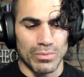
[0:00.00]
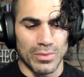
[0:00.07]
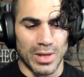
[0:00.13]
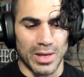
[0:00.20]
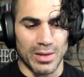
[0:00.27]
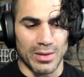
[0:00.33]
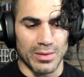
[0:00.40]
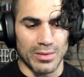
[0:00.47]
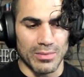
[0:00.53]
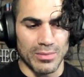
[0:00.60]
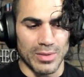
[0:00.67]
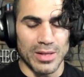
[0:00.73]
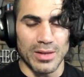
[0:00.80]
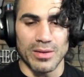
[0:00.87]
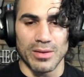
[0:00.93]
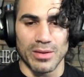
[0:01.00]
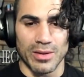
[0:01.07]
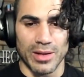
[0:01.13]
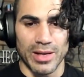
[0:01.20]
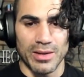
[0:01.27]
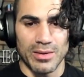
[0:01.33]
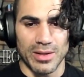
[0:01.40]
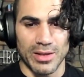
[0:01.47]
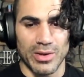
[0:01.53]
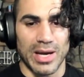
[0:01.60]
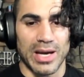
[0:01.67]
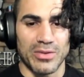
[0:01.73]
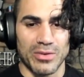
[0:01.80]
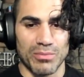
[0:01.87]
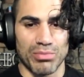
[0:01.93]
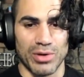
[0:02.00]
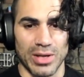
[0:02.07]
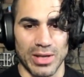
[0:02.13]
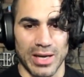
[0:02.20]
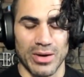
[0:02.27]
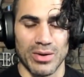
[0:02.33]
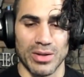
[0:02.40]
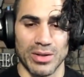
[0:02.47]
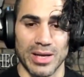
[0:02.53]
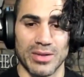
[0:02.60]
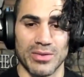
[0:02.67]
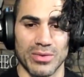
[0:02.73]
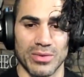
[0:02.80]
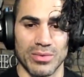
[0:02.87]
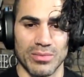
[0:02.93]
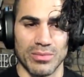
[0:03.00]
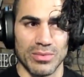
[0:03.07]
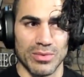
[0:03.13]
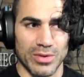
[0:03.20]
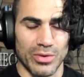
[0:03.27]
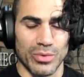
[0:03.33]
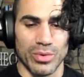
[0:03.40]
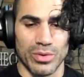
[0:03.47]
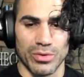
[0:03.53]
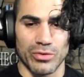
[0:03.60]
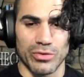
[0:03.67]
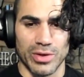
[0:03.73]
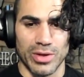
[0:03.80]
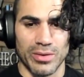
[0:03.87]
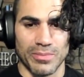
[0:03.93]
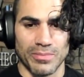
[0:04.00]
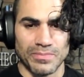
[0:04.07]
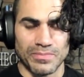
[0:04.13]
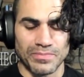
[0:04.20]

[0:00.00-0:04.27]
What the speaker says: that needed the light that you had to bring out and you had to deal with your shit